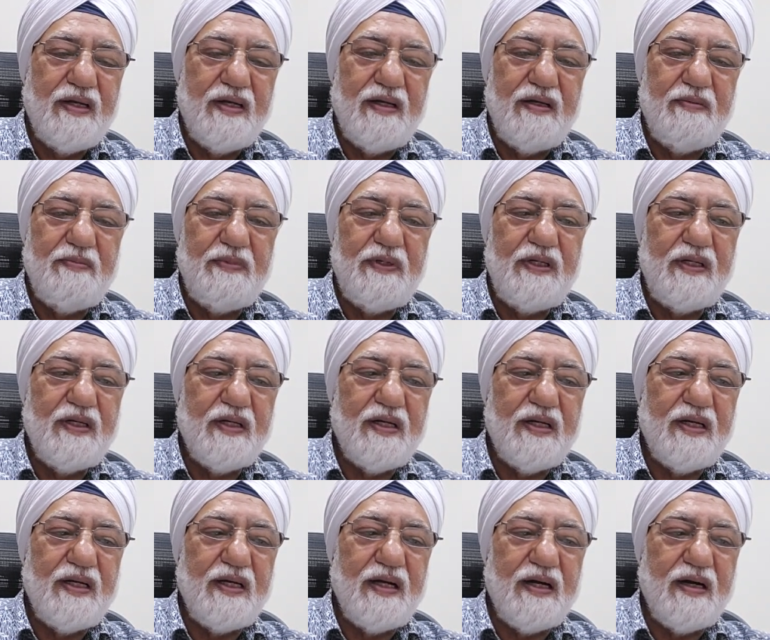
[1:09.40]

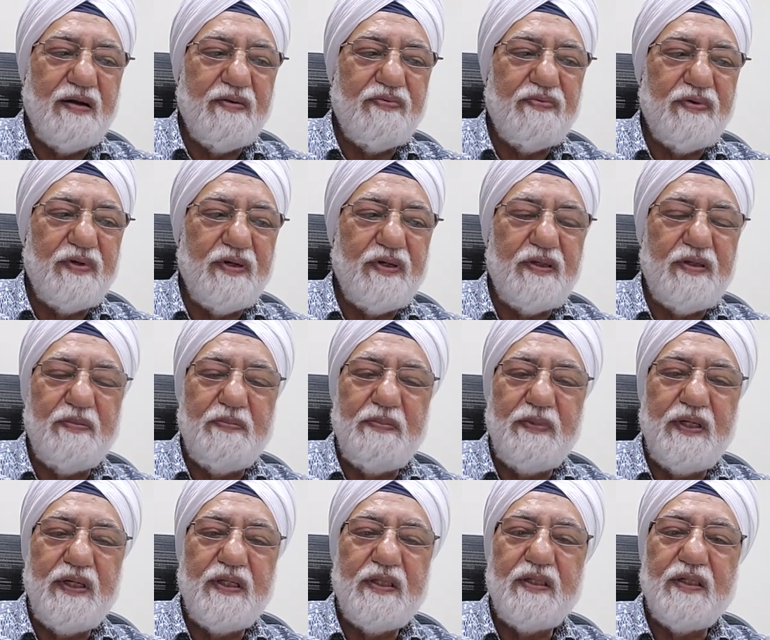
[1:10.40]
immediately after the
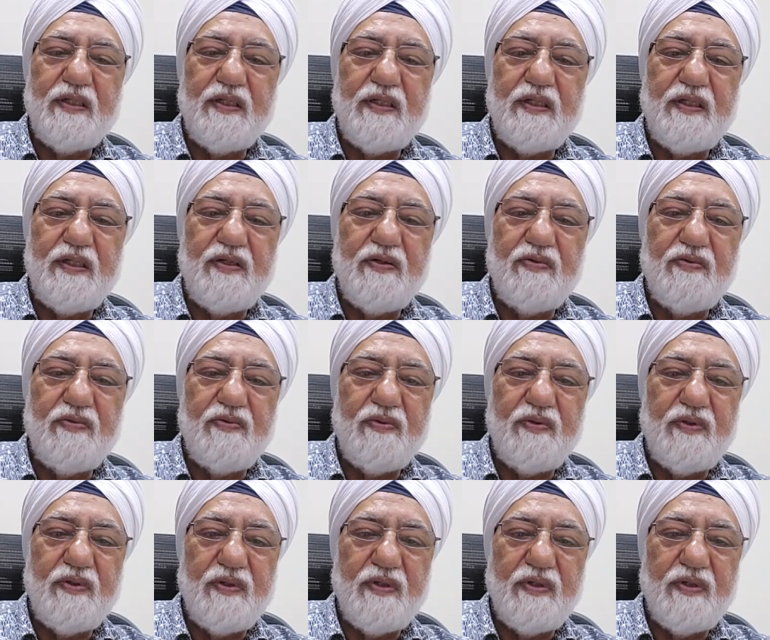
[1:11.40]
May 13,